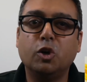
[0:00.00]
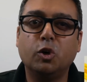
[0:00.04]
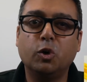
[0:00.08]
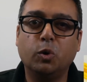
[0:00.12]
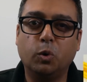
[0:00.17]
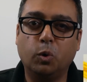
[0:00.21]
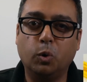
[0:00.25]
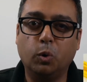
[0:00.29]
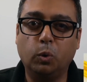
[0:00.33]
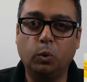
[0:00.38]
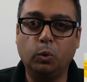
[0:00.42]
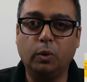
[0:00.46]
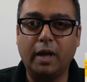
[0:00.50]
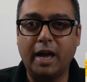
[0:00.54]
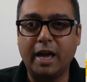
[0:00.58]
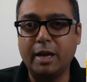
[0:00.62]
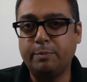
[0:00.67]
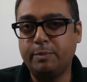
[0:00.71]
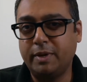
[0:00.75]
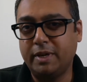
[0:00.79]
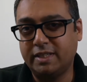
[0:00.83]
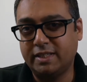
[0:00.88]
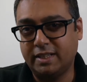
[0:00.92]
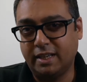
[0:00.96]
All
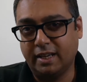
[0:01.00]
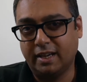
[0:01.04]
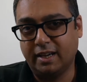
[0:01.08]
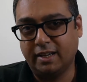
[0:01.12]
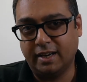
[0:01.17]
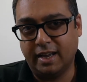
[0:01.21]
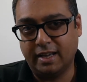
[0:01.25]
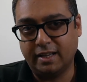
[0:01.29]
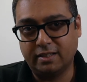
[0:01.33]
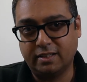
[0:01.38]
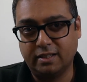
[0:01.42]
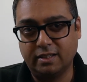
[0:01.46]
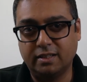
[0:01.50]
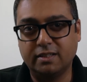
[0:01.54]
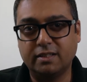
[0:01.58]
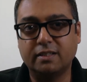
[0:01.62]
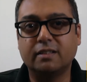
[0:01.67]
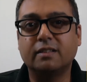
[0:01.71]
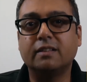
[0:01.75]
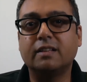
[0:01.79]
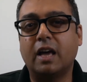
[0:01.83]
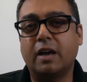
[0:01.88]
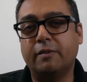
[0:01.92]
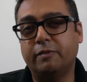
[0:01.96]
APC connectors
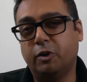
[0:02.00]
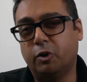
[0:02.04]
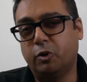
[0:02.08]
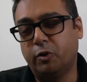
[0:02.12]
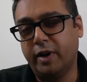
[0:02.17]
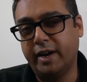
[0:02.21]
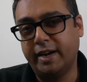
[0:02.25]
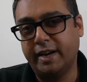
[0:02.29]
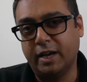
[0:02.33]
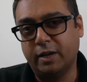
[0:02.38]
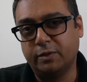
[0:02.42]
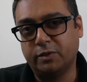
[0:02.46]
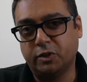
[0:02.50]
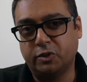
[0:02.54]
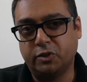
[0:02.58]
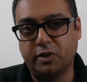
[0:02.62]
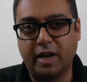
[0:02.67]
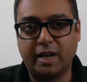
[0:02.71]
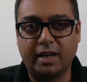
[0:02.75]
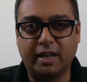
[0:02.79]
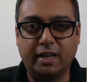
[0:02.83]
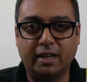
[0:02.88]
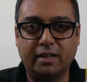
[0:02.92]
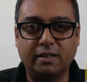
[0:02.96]
have a green outer
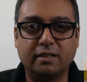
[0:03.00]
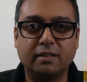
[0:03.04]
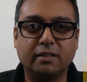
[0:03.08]
jacket.